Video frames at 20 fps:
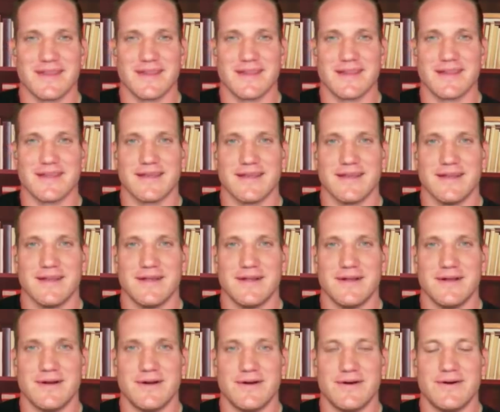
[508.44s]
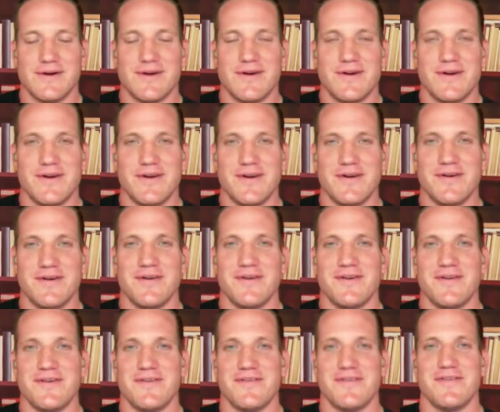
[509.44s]

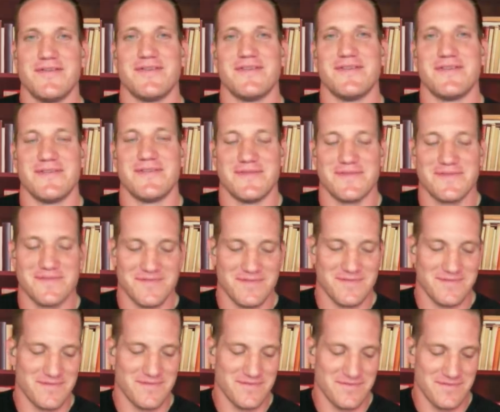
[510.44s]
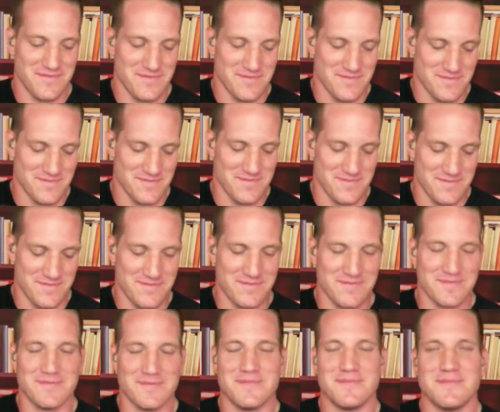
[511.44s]

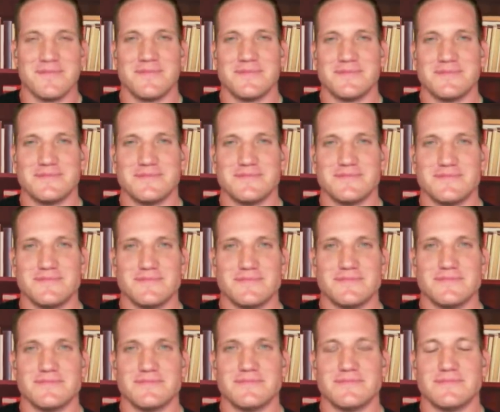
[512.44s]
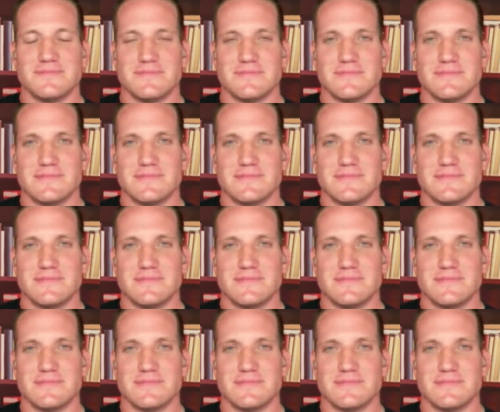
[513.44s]
The person shown says nothing.